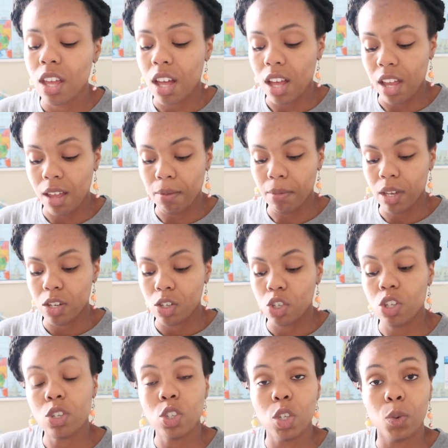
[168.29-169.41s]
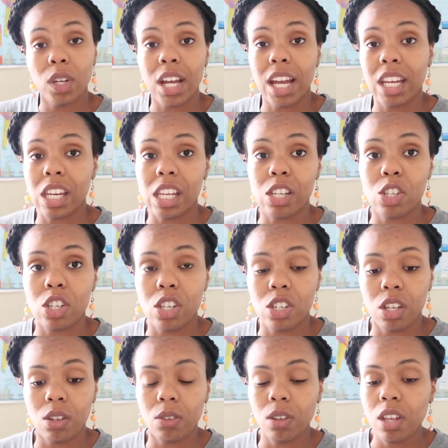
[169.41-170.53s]
to do what I need to
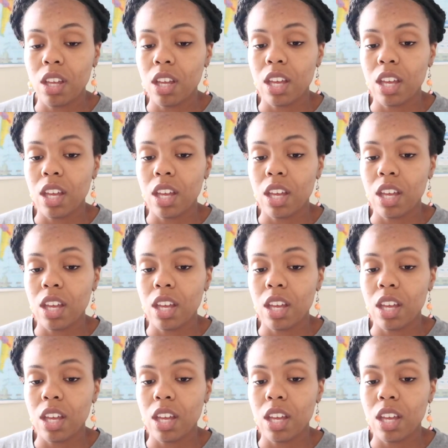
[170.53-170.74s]
do.